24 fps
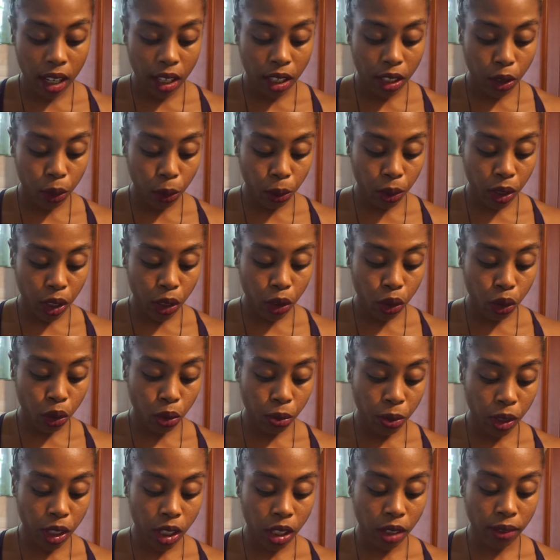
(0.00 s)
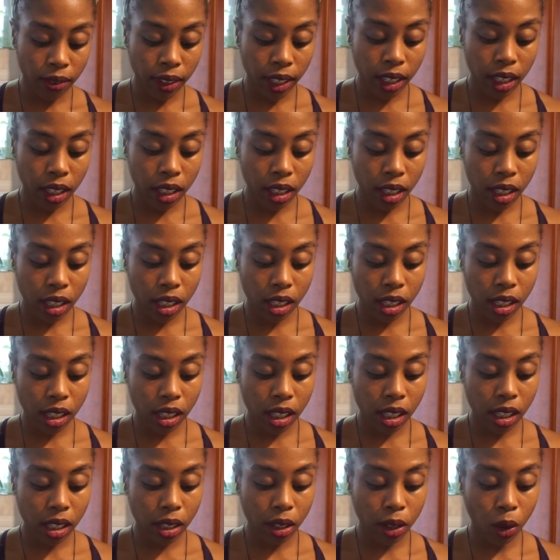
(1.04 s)
Don't need too much of it because this
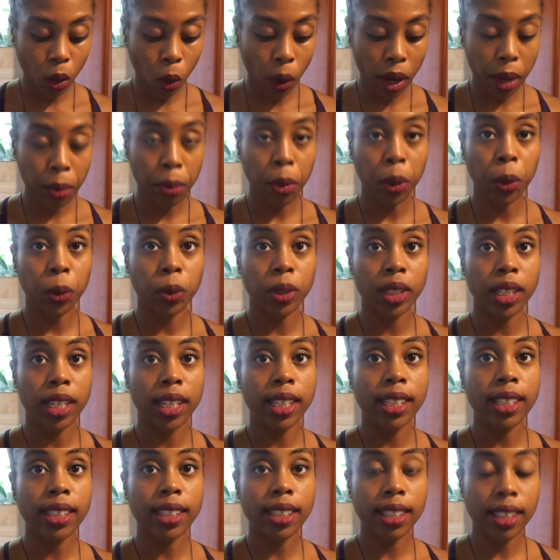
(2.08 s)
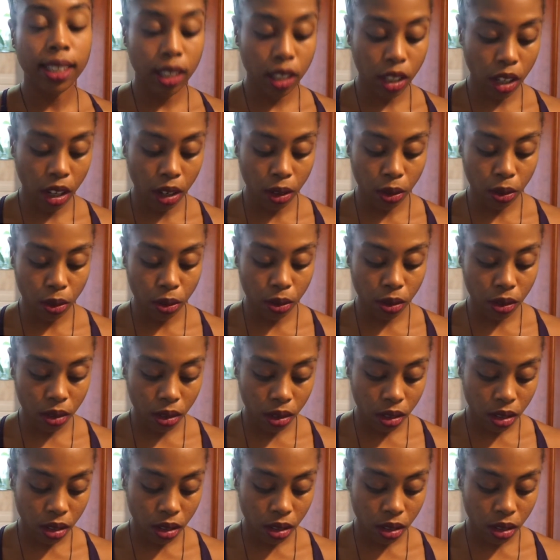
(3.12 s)
is quite potent, charcoal.